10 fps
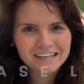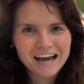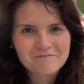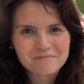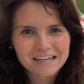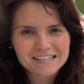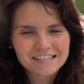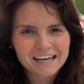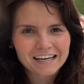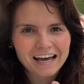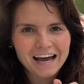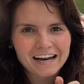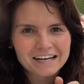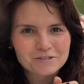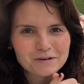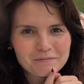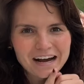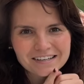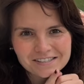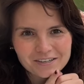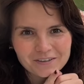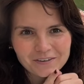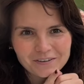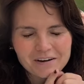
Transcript: amazing, and I shall be back soon,